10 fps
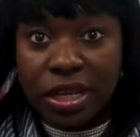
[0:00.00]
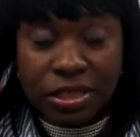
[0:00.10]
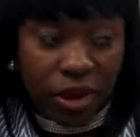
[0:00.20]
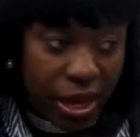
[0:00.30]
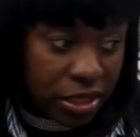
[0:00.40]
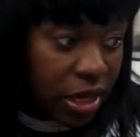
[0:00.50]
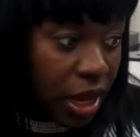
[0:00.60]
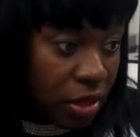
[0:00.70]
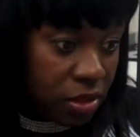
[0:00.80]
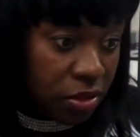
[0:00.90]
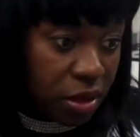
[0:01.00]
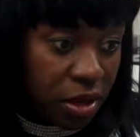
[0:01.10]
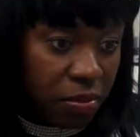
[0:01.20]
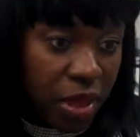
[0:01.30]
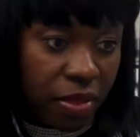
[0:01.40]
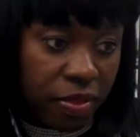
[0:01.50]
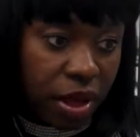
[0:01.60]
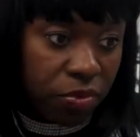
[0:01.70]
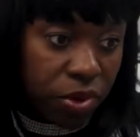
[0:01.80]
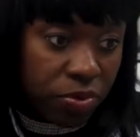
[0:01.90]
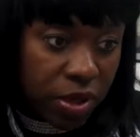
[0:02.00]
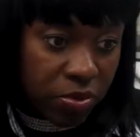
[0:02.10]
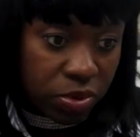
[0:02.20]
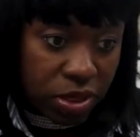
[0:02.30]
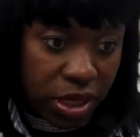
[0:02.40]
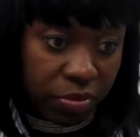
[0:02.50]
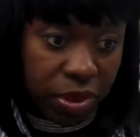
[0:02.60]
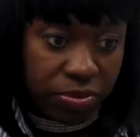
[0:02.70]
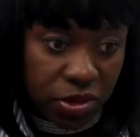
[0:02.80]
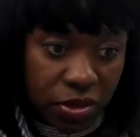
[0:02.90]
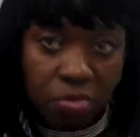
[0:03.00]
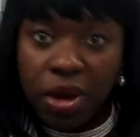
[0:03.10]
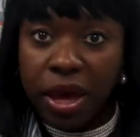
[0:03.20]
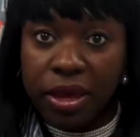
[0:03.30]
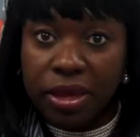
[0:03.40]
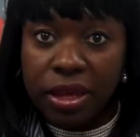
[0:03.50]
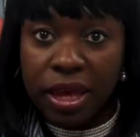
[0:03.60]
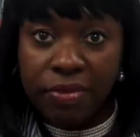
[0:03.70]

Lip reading: So I challenge them that when people step up to the mic